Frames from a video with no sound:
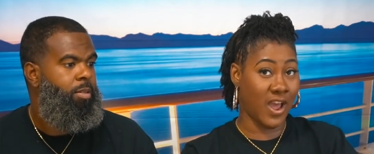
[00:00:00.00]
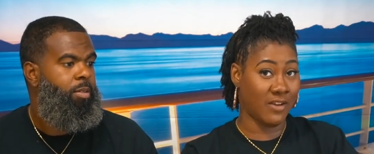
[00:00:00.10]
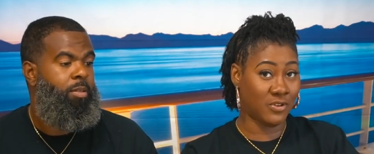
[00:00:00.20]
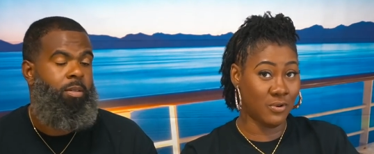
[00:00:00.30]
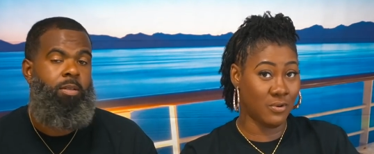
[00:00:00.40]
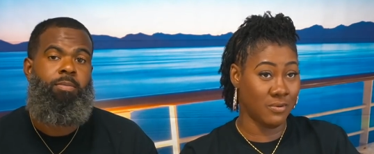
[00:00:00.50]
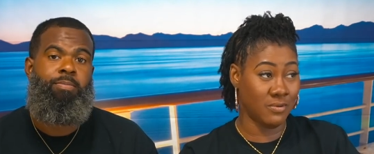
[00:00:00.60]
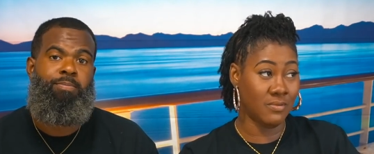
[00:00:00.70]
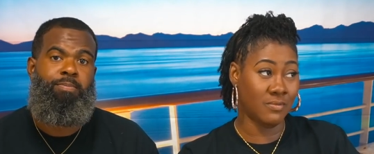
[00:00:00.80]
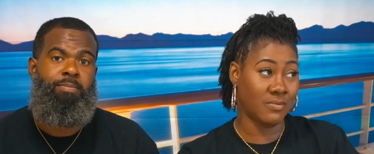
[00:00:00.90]
Speaker 1: after,
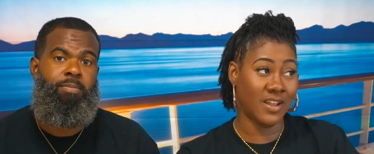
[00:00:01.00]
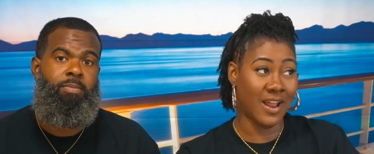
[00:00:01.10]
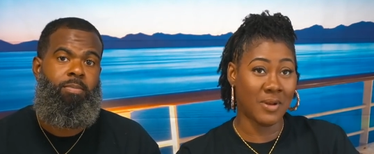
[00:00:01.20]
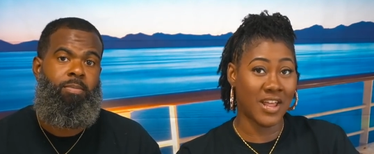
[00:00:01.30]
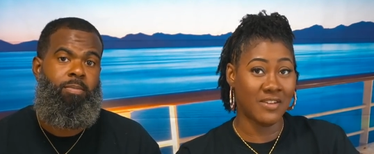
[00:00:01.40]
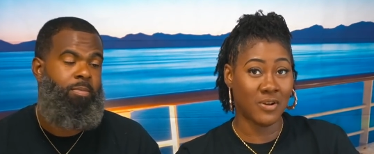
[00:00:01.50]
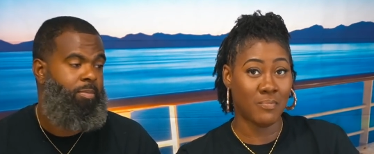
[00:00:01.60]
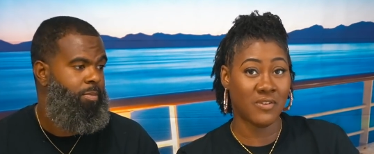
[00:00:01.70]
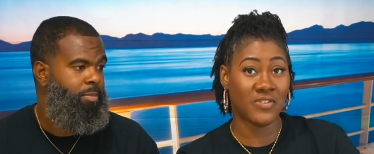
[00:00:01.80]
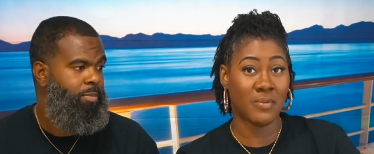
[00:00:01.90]
and I'm not even a
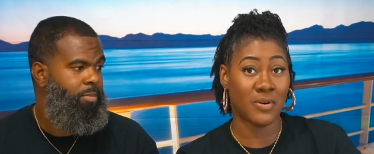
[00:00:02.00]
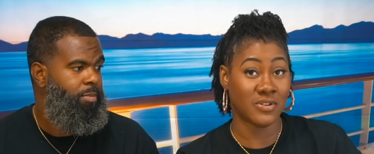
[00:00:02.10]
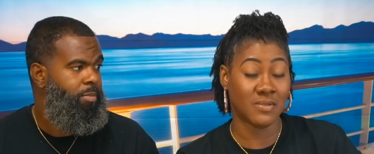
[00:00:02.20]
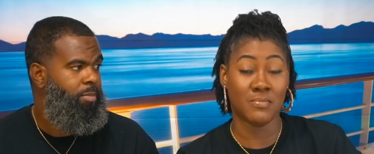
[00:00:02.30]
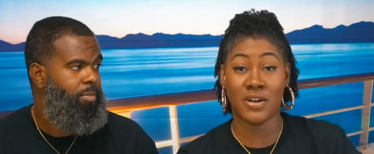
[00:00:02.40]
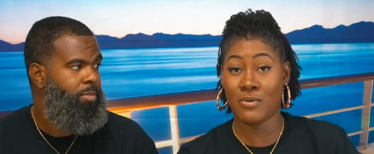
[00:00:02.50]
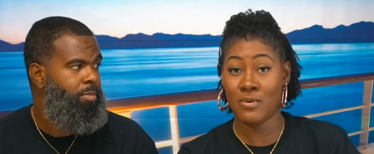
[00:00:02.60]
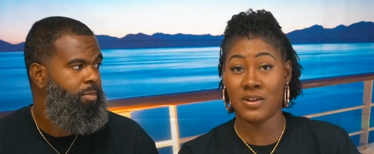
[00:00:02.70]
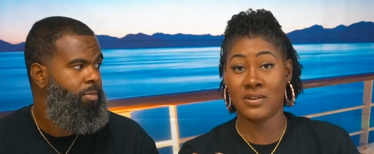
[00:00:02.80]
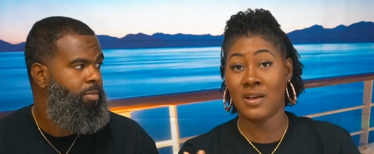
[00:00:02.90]
buffet person, but
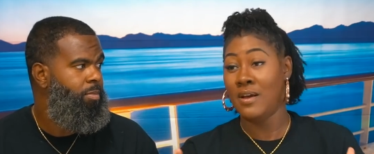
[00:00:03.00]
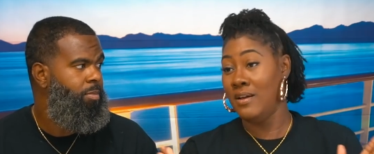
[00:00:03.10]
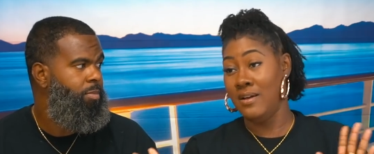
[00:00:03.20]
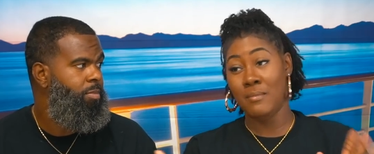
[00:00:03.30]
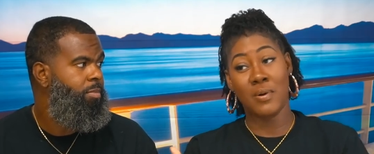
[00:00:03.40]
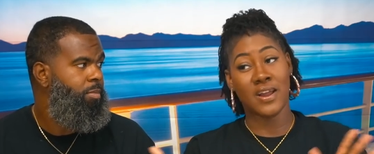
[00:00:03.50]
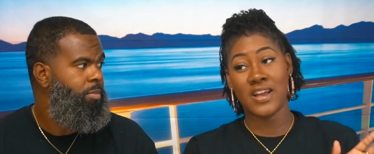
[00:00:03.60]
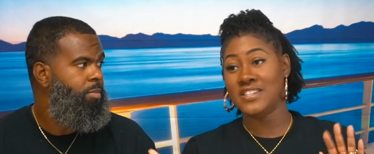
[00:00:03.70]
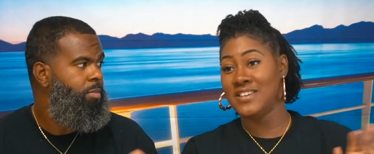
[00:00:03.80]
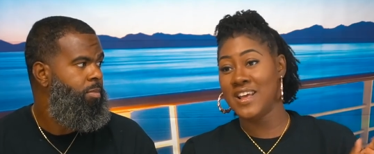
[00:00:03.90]
on
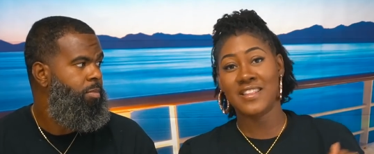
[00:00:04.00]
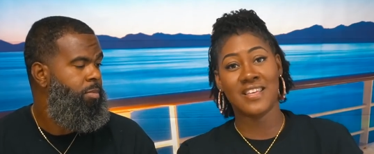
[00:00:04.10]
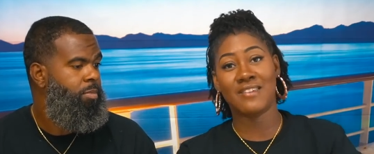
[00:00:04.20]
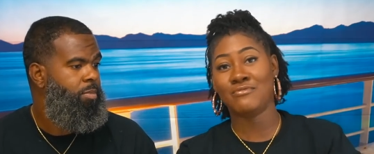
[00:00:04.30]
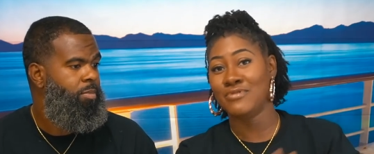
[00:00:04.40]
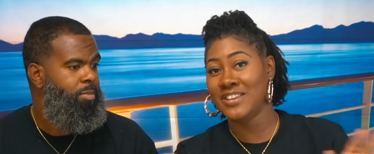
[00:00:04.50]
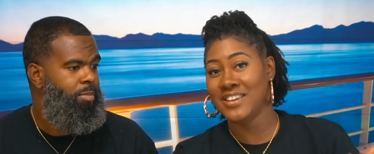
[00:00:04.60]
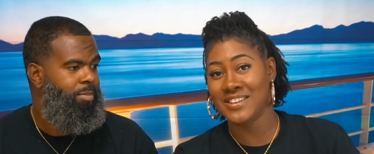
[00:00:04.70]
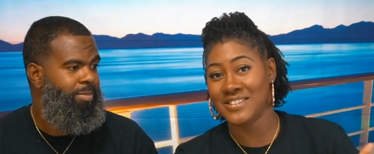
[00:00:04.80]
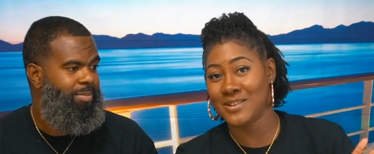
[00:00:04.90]
embarkation day that
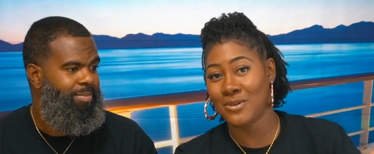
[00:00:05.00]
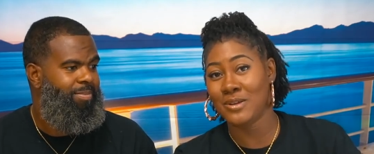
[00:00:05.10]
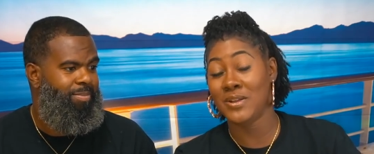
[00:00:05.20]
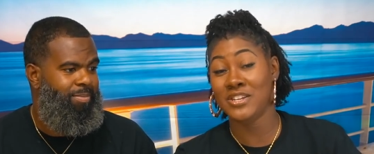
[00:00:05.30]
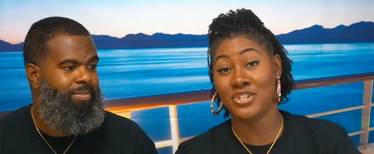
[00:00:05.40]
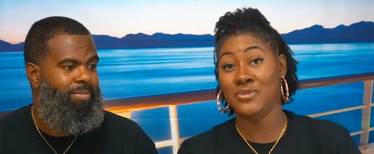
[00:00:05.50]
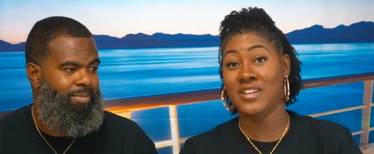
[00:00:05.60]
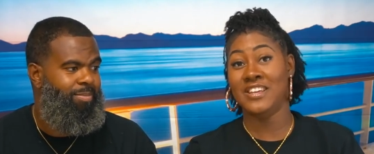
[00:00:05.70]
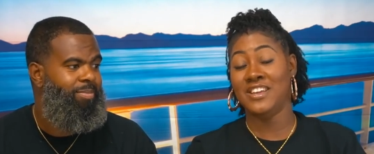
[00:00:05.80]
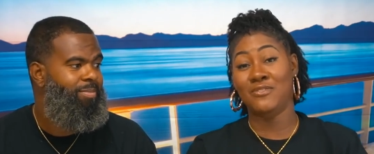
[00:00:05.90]
really is the only place you
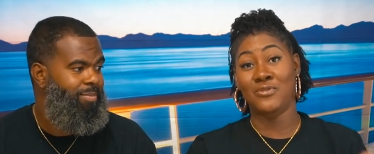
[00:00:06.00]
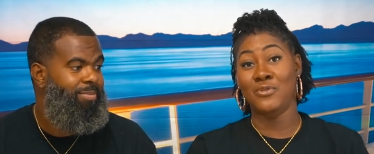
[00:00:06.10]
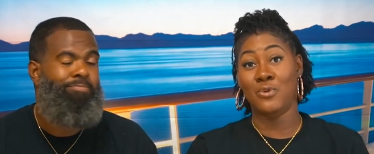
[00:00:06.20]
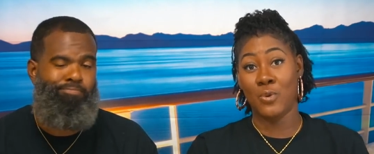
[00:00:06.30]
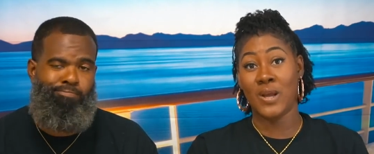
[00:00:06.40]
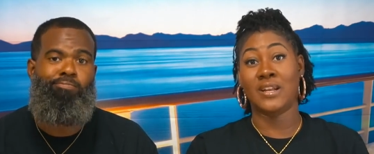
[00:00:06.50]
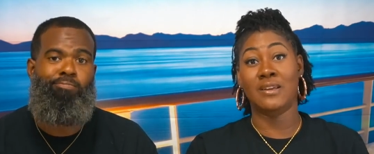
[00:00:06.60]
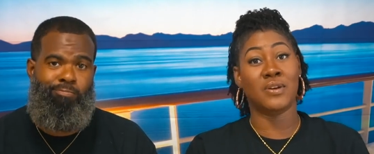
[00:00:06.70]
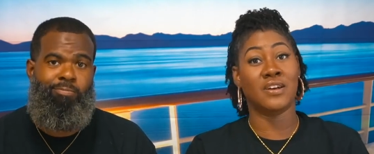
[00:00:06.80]
can get food quickly mm -hmm.